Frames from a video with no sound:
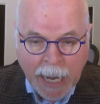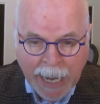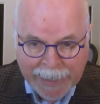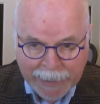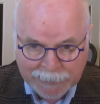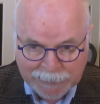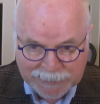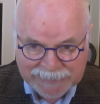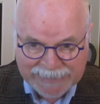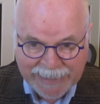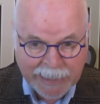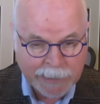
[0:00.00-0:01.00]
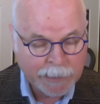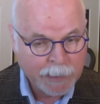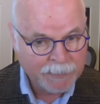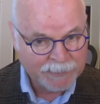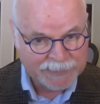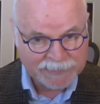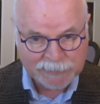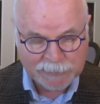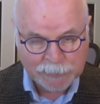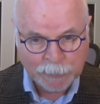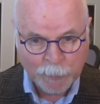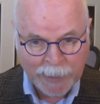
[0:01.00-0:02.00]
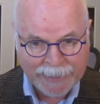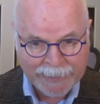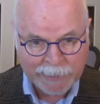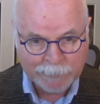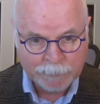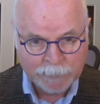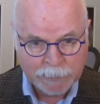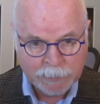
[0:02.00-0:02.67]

I understand, this is who I am.